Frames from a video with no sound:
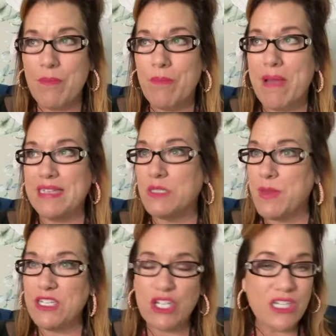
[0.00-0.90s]
My
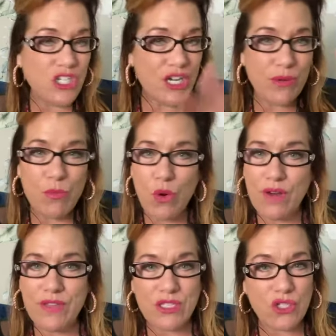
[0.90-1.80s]
speech can share more
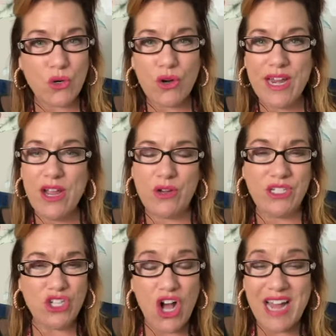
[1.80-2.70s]
of the story. Go to
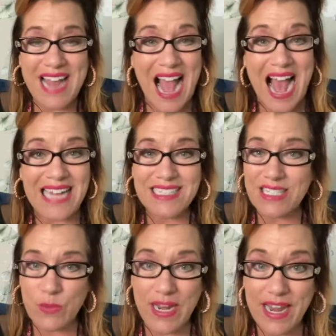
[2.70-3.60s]
Dawn
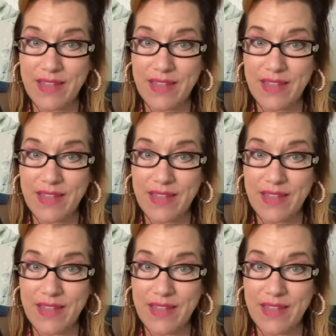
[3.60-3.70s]
Otten-Sweeney.